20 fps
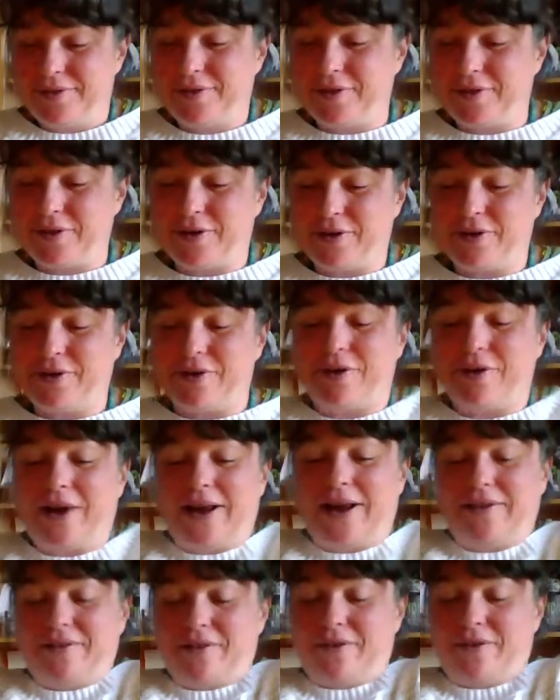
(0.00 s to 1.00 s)

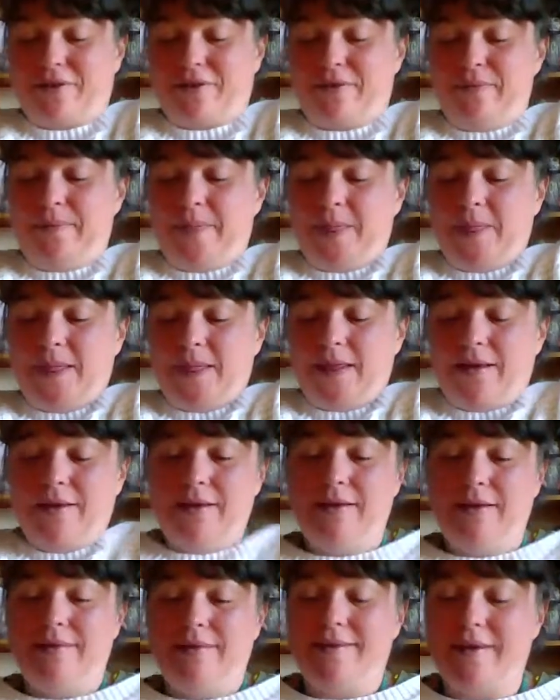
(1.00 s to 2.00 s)
So
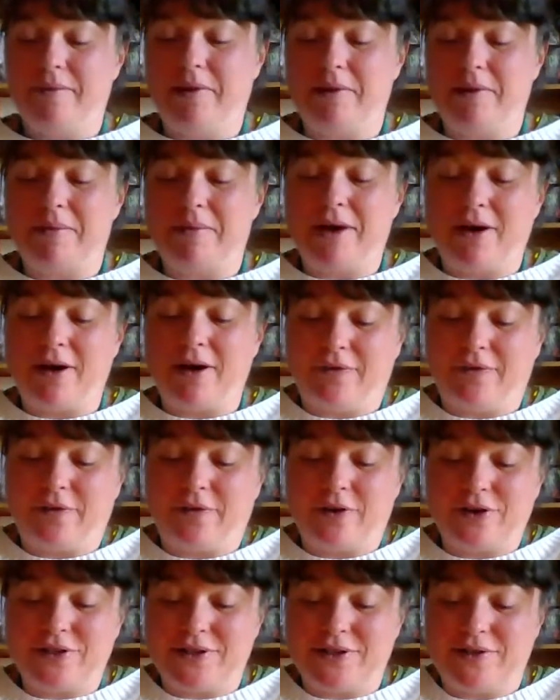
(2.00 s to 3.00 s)
tell me about
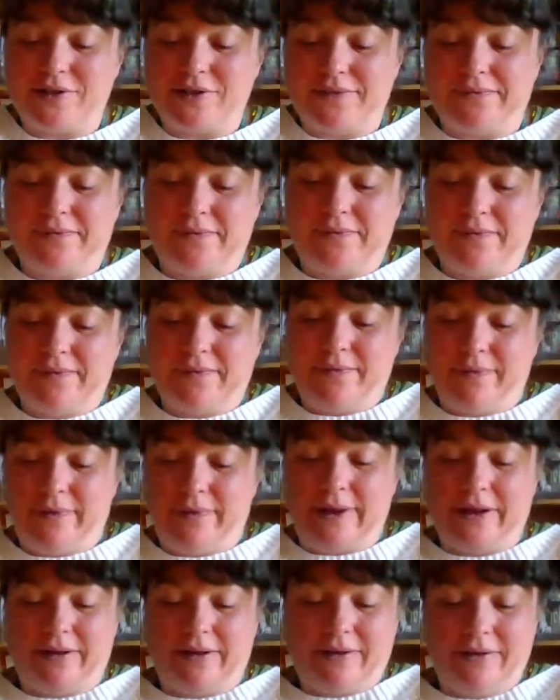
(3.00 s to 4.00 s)
Fortune's
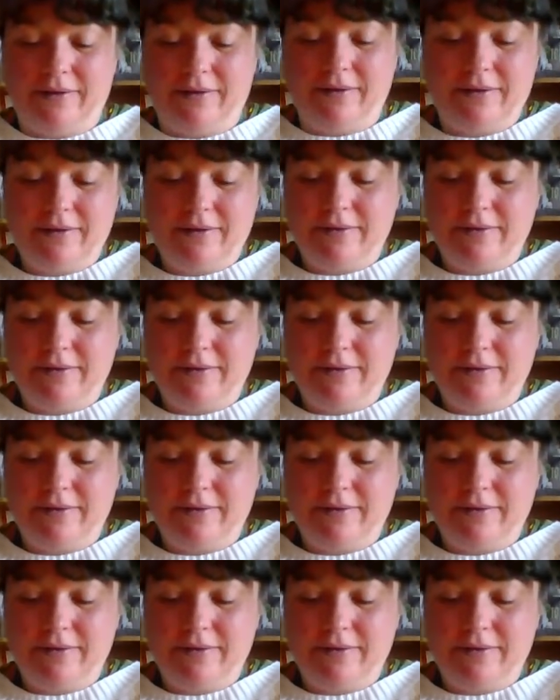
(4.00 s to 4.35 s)
wheel.